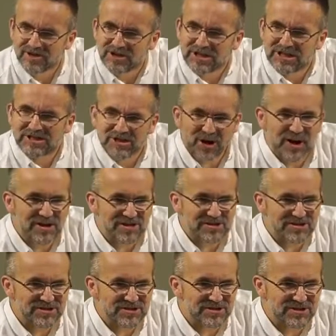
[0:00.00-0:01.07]
Jesus,
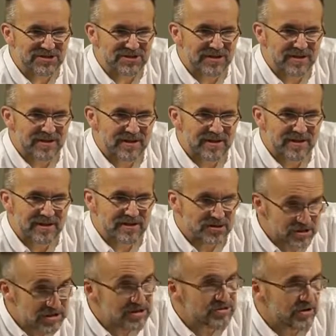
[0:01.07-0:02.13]

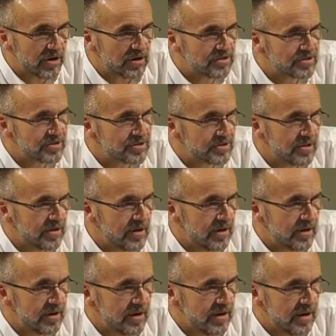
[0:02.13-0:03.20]
Jesus.
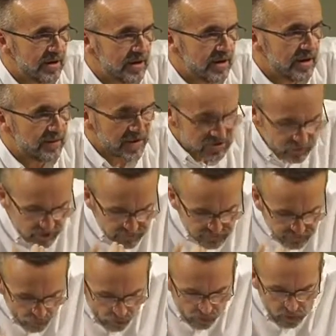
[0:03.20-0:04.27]
And that's
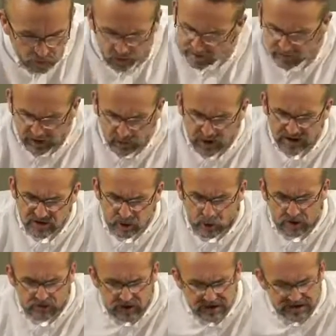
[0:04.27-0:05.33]
why
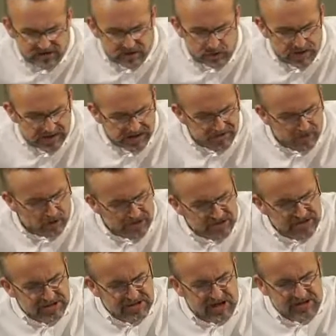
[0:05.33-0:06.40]
John writes the way he
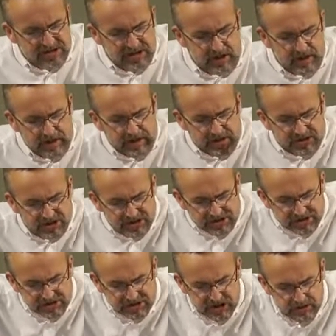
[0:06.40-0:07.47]
does. He says here,
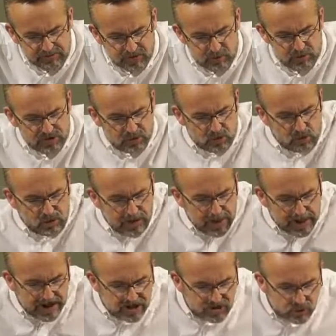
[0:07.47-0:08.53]
Jesus came to his own
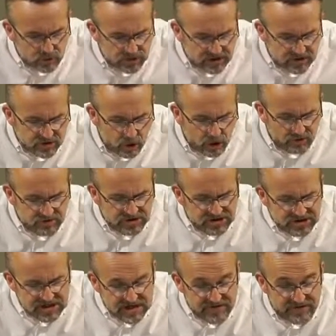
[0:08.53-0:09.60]
did not
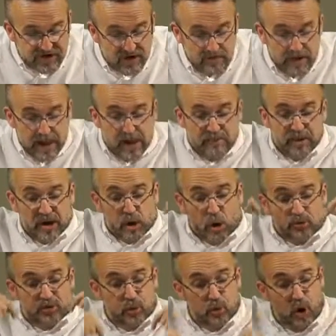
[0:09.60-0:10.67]
receive him,
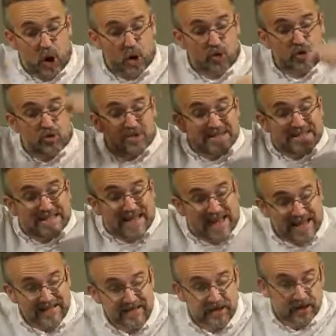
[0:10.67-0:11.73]
but to all who
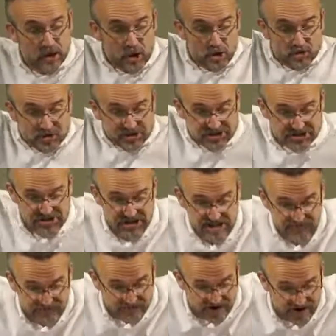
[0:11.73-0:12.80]
did
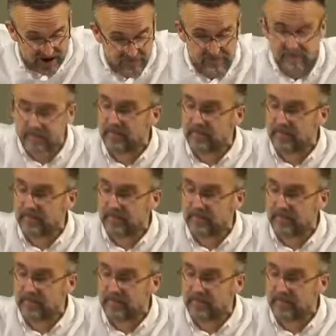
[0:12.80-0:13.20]
receive him,